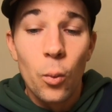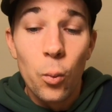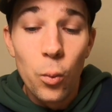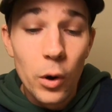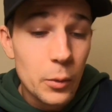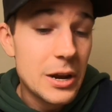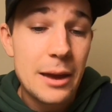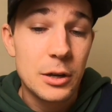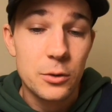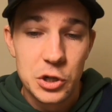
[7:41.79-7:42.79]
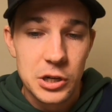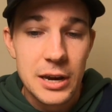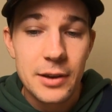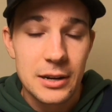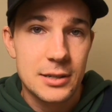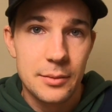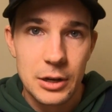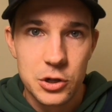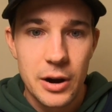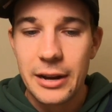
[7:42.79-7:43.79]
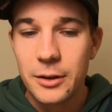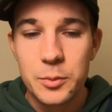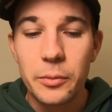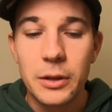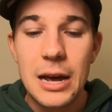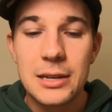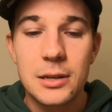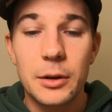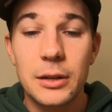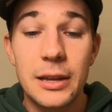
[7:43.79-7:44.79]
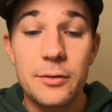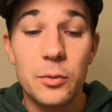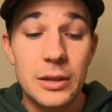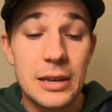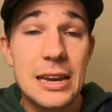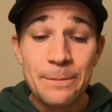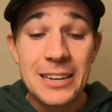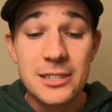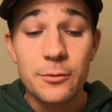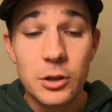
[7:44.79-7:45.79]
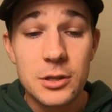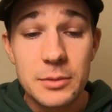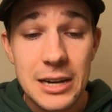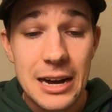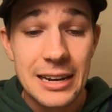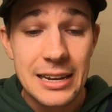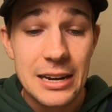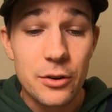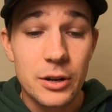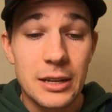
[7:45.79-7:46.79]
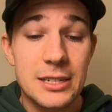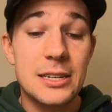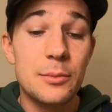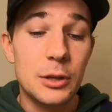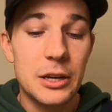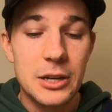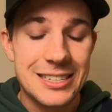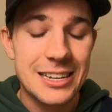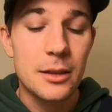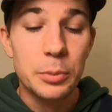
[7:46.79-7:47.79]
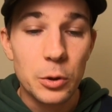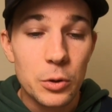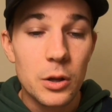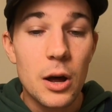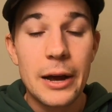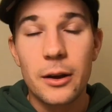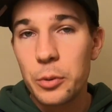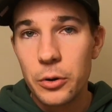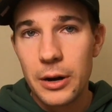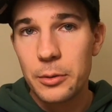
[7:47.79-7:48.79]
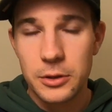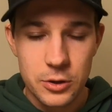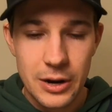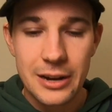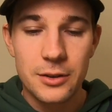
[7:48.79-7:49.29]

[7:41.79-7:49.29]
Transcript: What are we aiming to achieve out of some of that training? It's probably the last thing I'm gonna leave you with here, is I've got some data here and similar, you can see the blue line, I'll put it up on the screen.